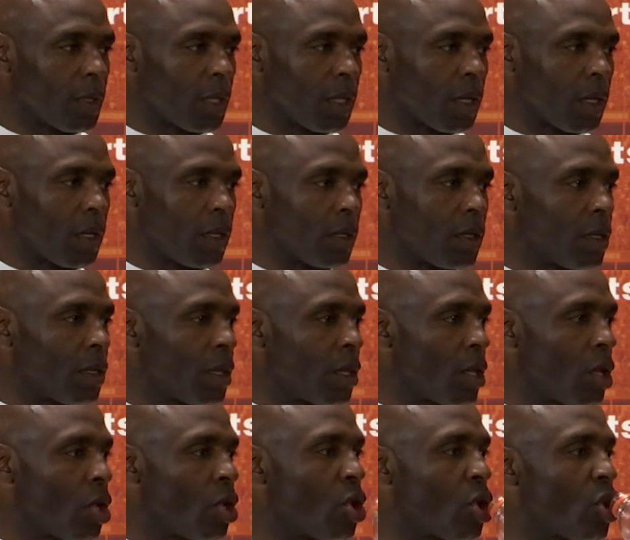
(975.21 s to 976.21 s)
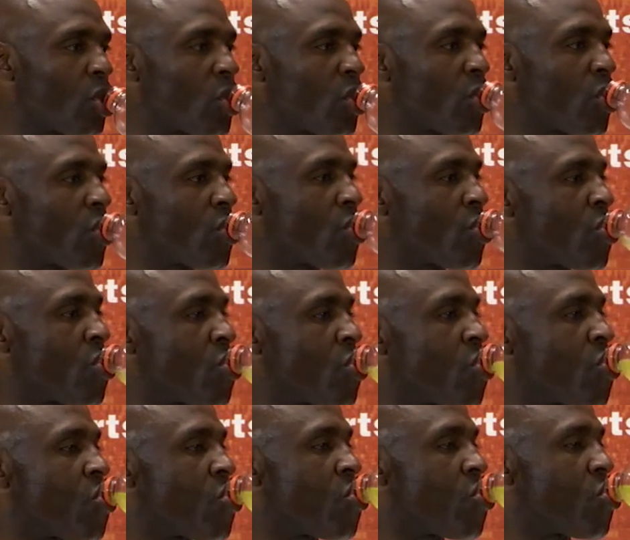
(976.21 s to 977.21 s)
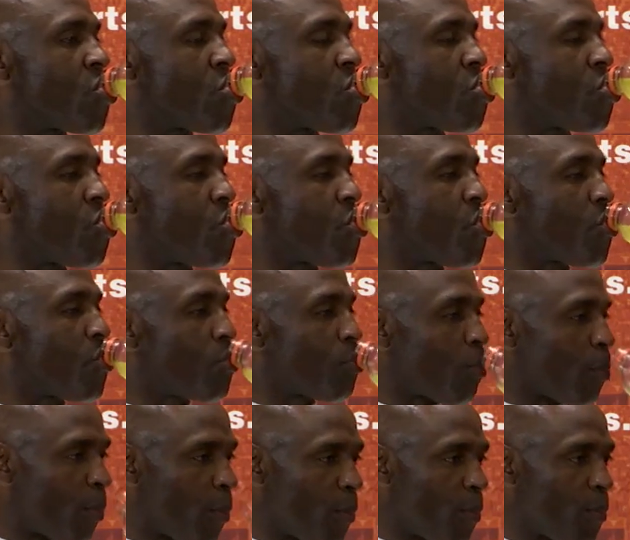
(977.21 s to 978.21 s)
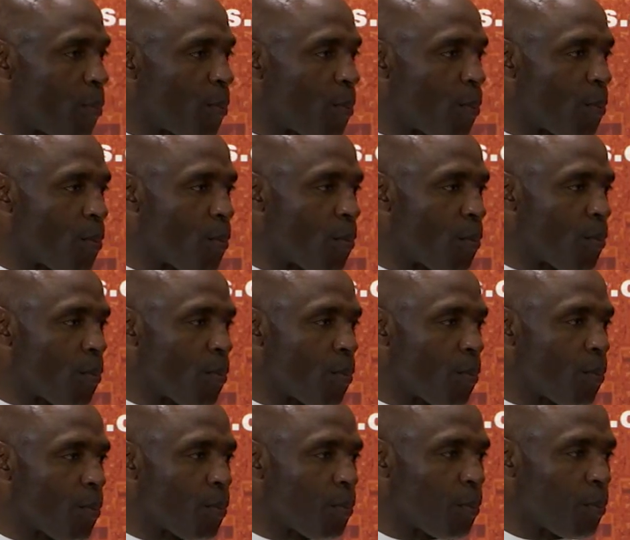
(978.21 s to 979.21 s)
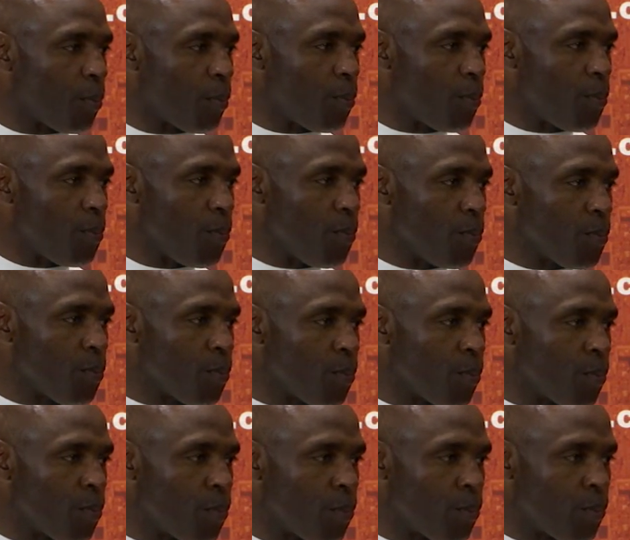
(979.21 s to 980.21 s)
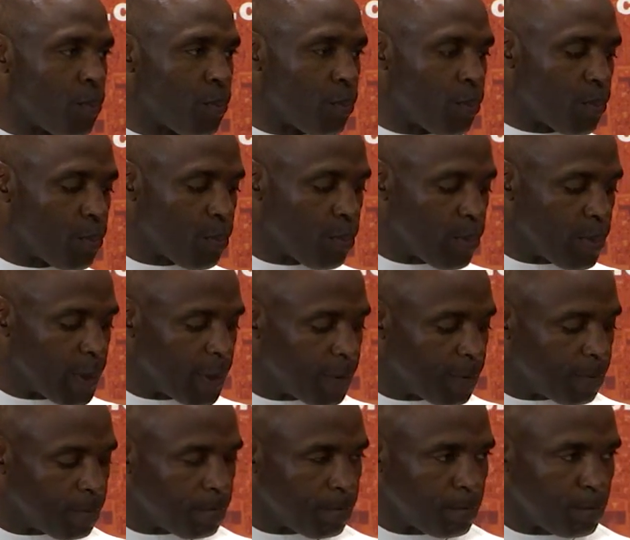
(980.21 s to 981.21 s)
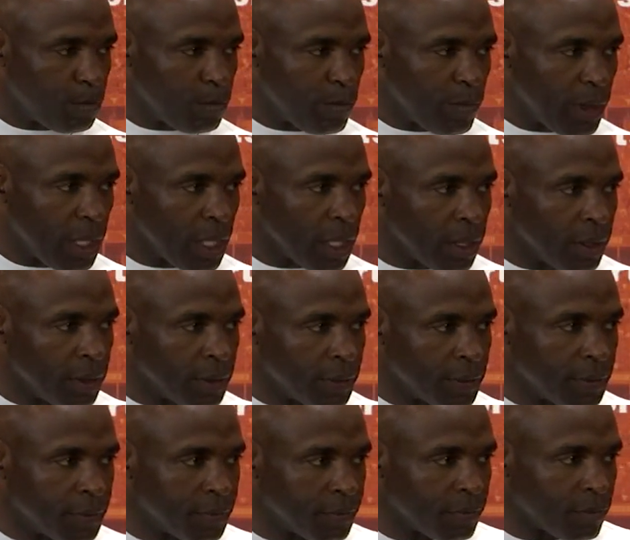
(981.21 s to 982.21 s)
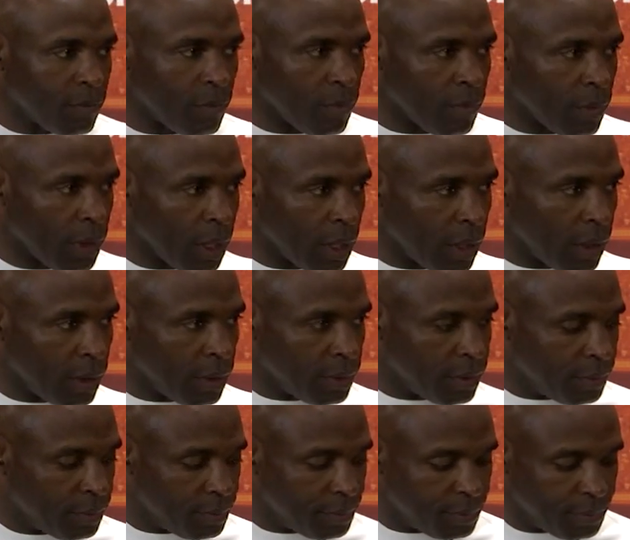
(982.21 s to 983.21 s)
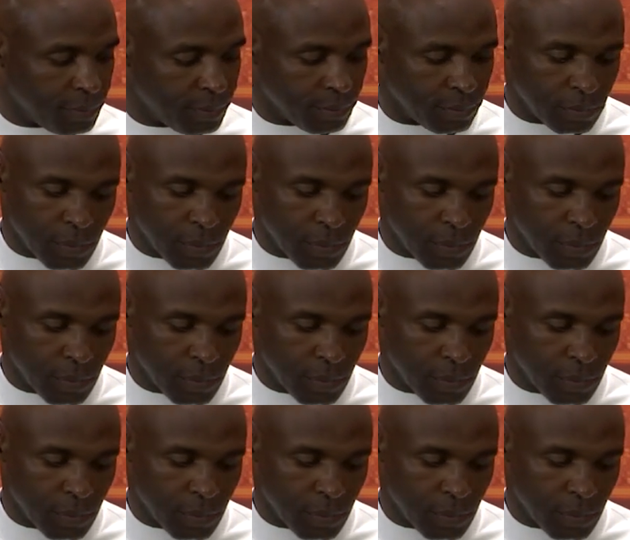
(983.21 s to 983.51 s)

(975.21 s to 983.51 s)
people back to the gate when you get on people in practice? In a way, are you looking to see how they're reacting? See what kind of what's going on in their head at all?